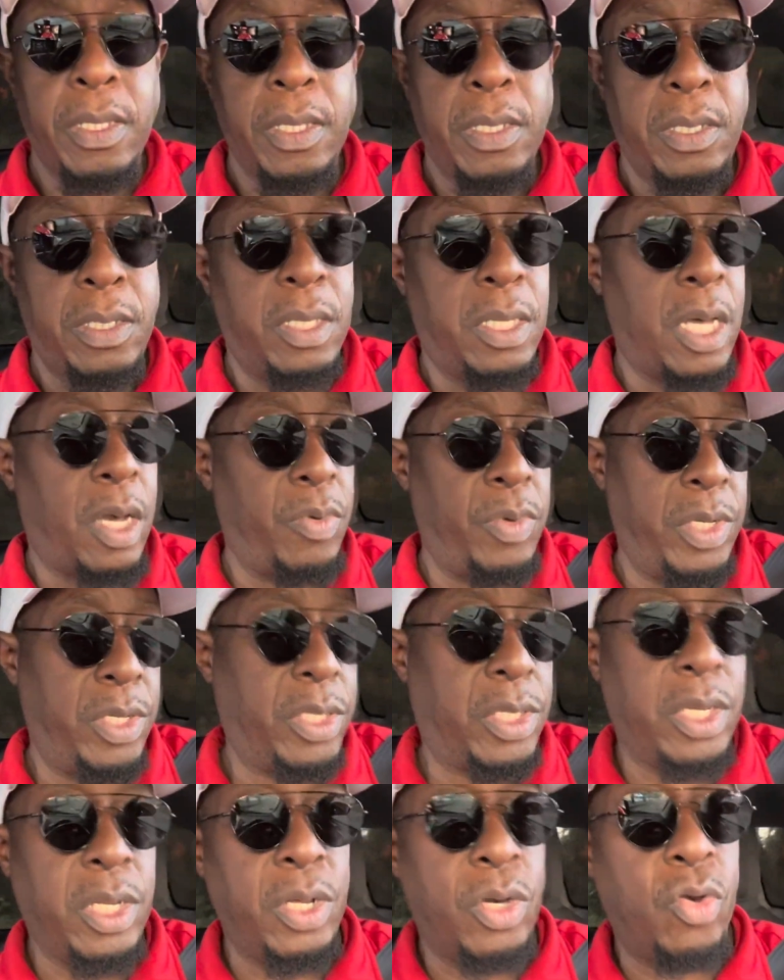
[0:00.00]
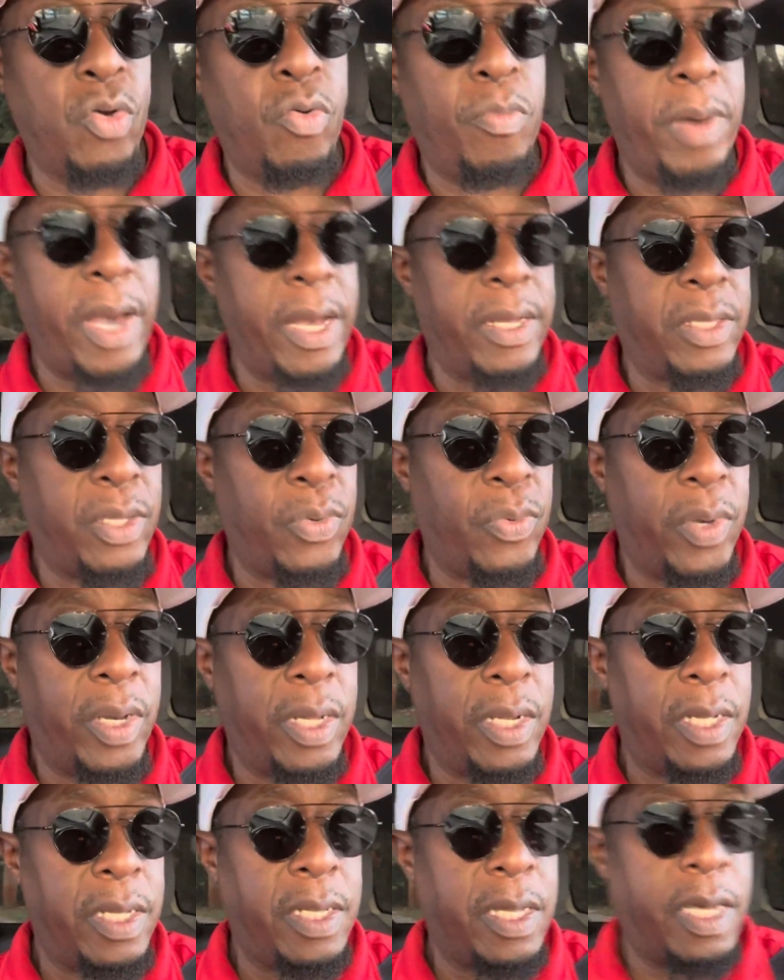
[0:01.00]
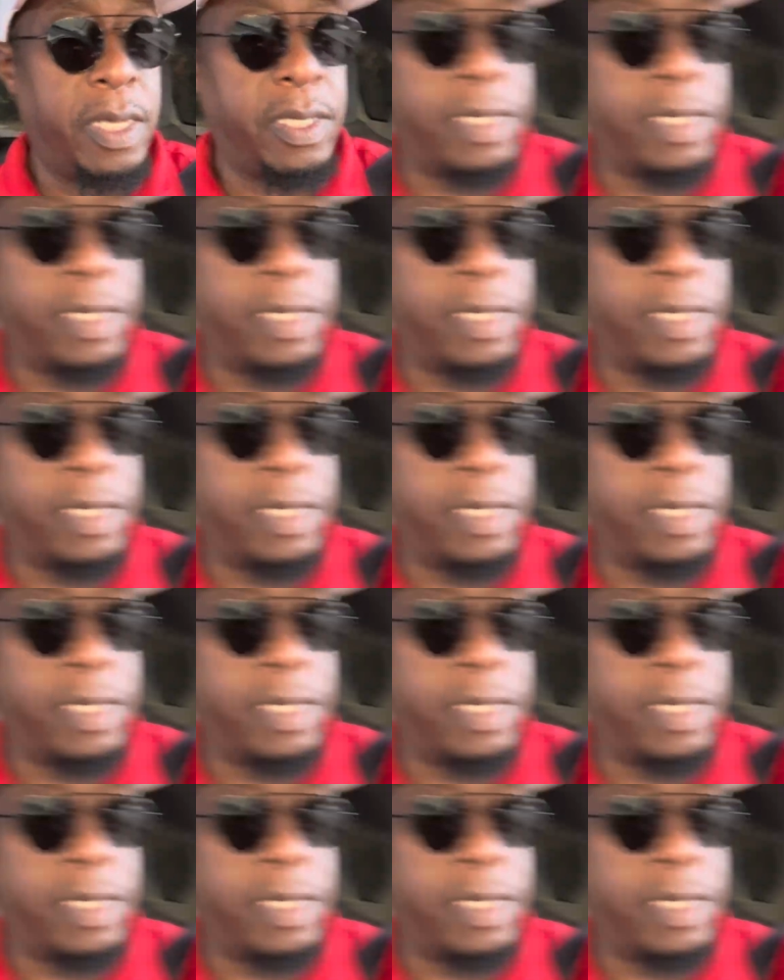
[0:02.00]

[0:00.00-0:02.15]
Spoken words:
So now we're just gonna go back to where the test